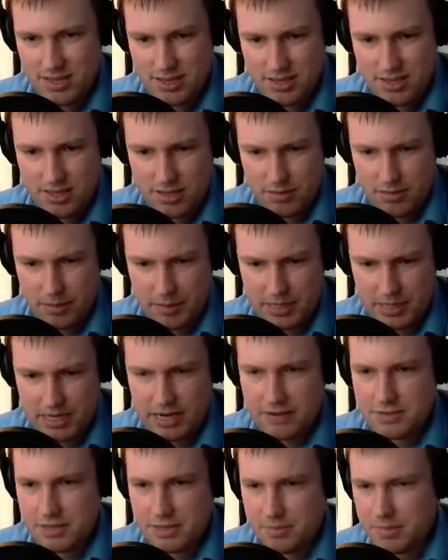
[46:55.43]
Oh, maybe I did
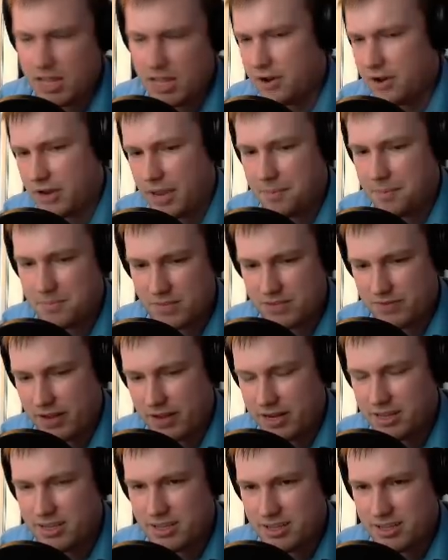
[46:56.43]
have some. No, okay, that's fine.
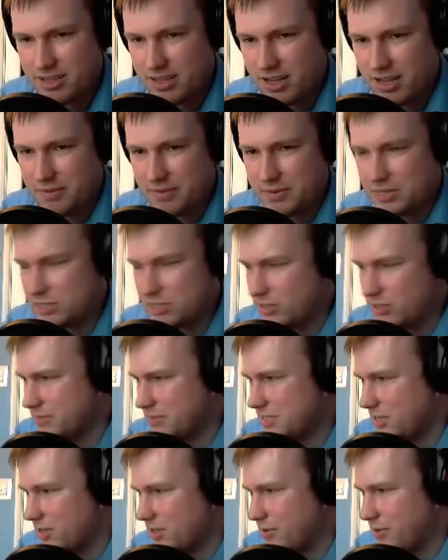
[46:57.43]
They were just
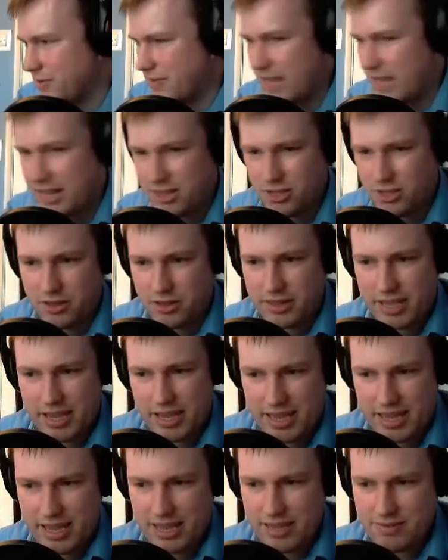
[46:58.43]
obviously on the move and hadn't got there
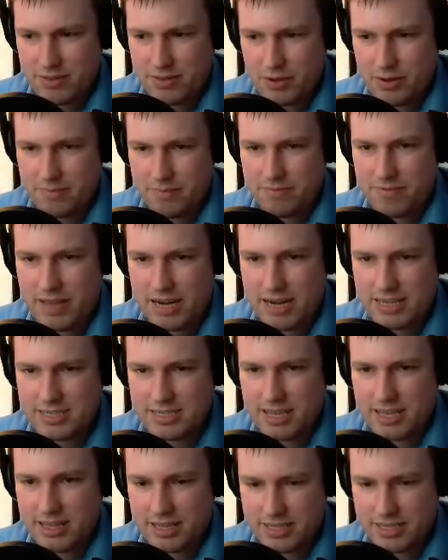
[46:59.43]
yet, even though I'm fairly
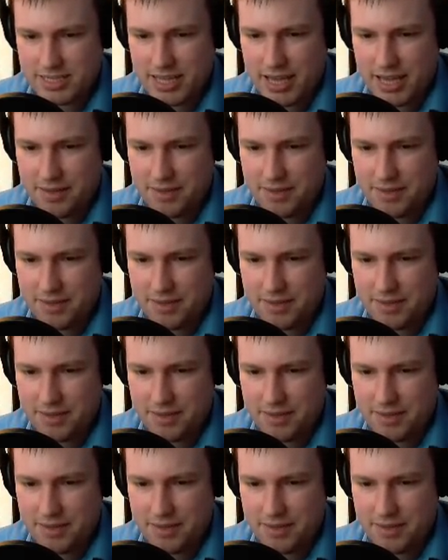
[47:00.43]
certain it's there.